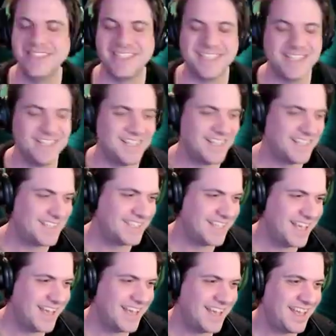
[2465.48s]
serious,
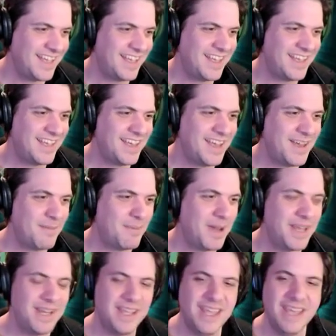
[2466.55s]
yeah.
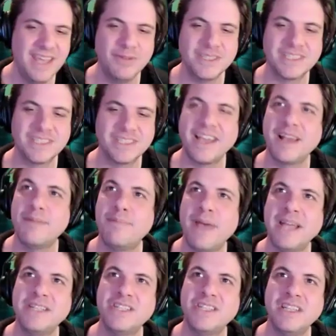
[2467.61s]
But he was like a
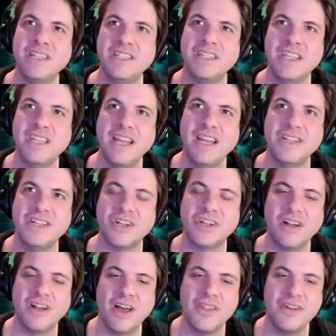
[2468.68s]
petulant
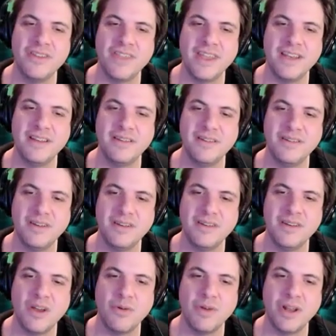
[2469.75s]
teenager. Other than
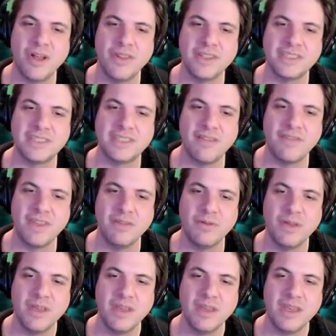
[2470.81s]
knowing all this stuff,
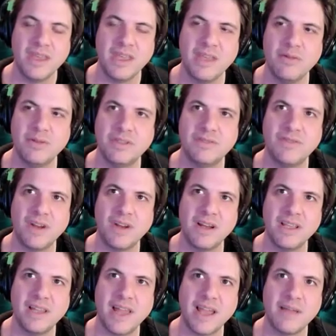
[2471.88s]
he was
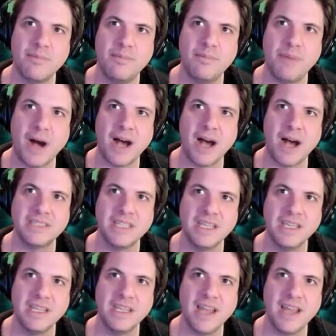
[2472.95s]
very like
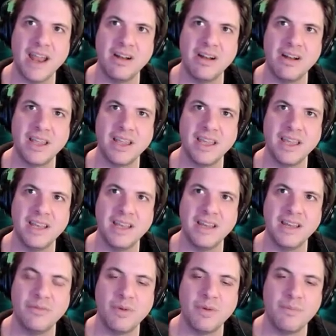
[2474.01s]
bossy and arrogant
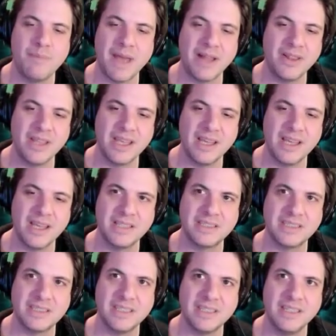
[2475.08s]
and
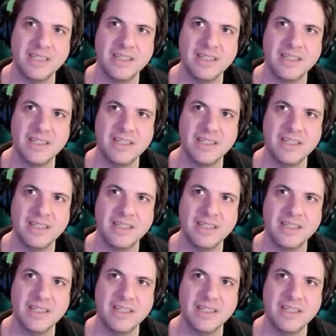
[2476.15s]
rebellious, and